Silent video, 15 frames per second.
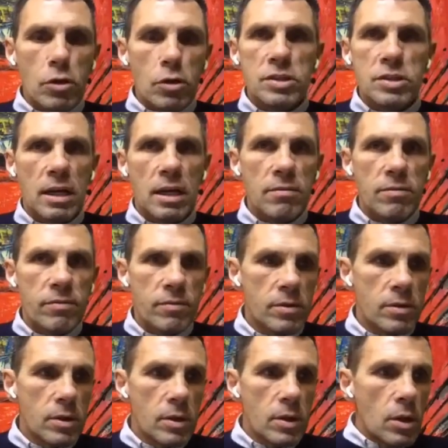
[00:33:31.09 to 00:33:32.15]
yourself
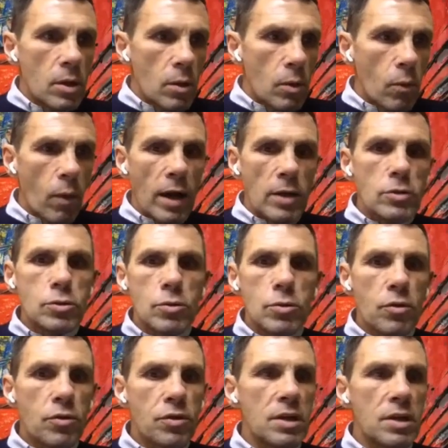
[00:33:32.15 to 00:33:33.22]
1, 2,
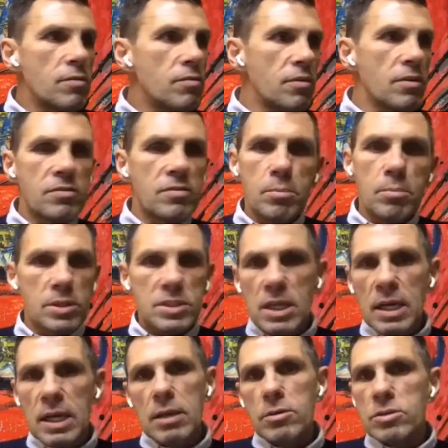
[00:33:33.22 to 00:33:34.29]
3,
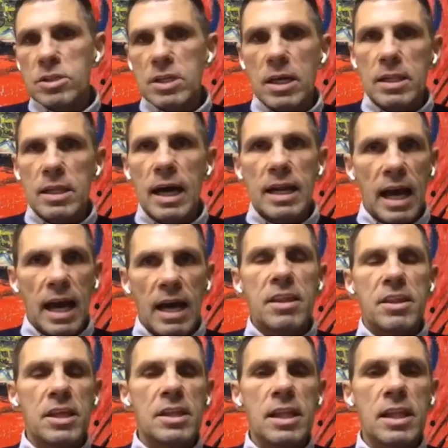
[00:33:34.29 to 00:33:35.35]
15%, like you said. And I
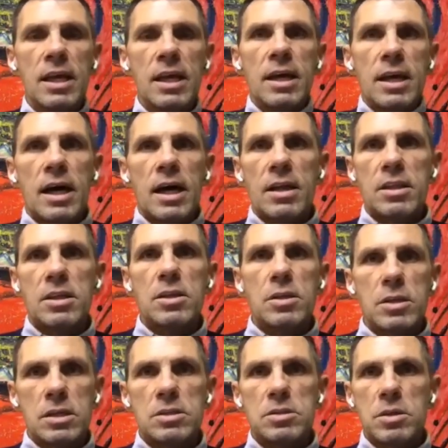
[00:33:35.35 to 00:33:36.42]
think
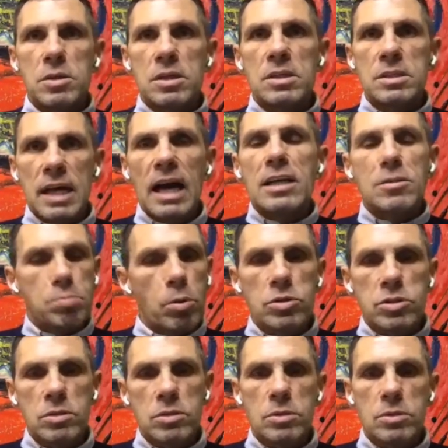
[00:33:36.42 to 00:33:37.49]
that is
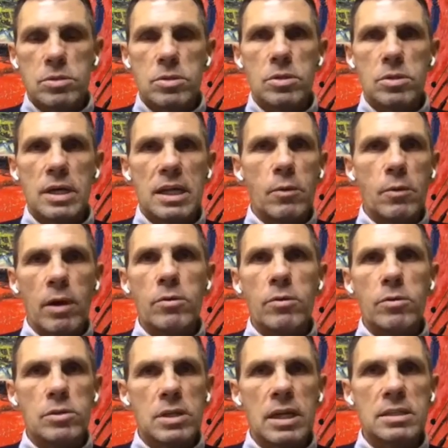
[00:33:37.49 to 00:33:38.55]
possible. So anyone who
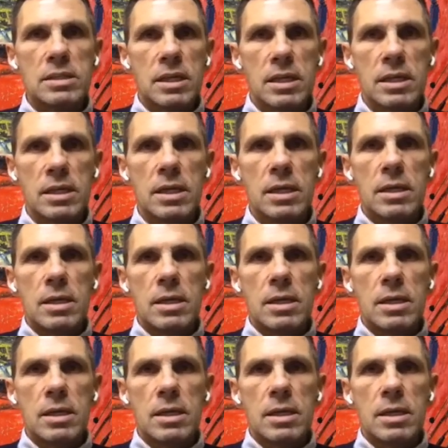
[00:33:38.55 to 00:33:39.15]
is listening,